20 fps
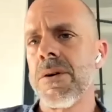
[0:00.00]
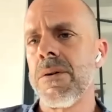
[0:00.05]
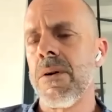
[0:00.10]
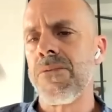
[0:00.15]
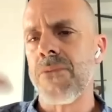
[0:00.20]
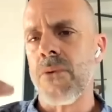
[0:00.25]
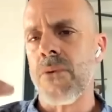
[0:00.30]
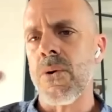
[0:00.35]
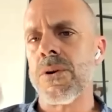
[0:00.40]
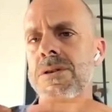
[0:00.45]

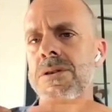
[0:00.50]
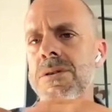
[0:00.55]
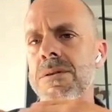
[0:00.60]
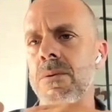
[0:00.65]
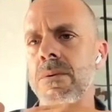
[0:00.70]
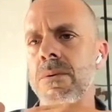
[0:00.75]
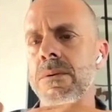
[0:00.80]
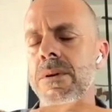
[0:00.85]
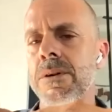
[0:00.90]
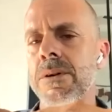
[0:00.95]
Of
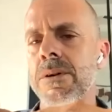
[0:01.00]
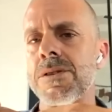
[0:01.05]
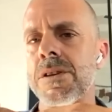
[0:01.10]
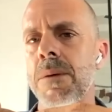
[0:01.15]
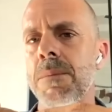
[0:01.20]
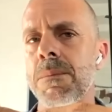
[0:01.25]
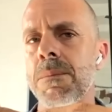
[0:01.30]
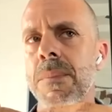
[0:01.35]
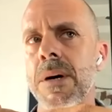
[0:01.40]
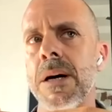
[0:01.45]
course, there are
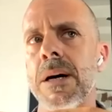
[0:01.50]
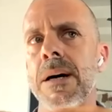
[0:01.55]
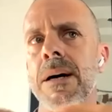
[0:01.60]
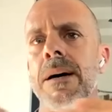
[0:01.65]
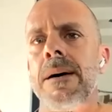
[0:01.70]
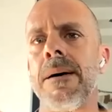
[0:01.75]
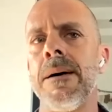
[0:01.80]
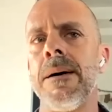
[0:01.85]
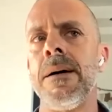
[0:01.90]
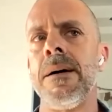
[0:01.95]
some
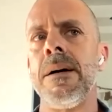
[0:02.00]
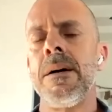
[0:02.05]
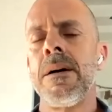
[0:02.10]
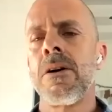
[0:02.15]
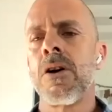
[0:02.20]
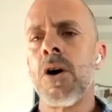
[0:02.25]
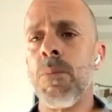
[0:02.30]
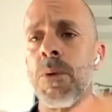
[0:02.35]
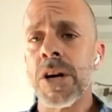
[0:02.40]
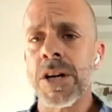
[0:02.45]

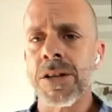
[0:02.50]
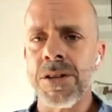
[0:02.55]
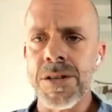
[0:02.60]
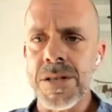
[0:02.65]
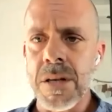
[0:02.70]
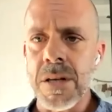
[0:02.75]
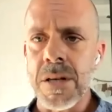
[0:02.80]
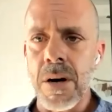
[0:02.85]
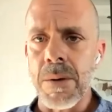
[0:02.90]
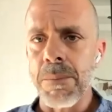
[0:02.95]

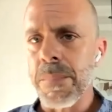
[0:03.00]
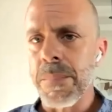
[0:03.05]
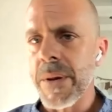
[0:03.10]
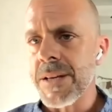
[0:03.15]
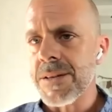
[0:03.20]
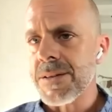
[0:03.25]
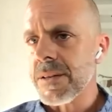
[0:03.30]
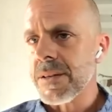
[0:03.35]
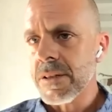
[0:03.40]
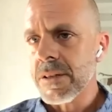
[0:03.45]
commodities that are
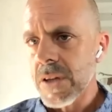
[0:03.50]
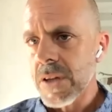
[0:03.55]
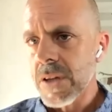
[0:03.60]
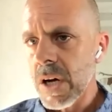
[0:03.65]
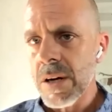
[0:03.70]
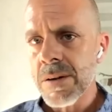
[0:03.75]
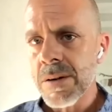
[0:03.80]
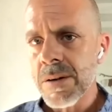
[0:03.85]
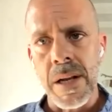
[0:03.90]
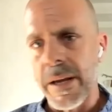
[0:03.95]
based in
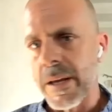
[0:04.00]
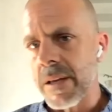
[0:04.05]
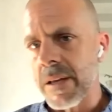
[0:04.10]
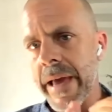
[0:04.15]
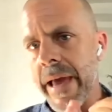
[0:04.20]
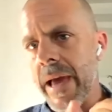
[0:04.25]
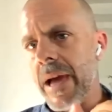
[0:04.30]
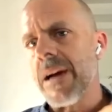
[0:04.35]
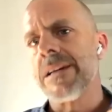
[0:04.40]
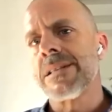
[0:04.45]
dollars,
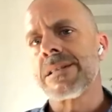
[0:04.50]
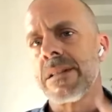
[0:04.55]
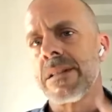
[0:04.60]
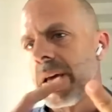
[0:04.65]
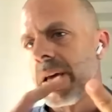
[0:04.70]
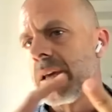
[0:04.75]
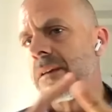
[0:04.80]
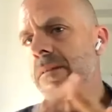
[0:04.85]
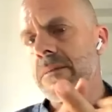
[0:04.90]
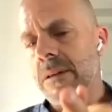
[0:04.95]
like
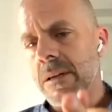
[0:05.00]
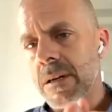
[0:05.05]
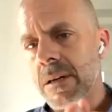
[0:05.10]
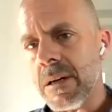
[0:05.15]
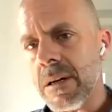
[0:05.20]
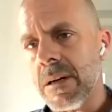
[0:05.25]
gas, like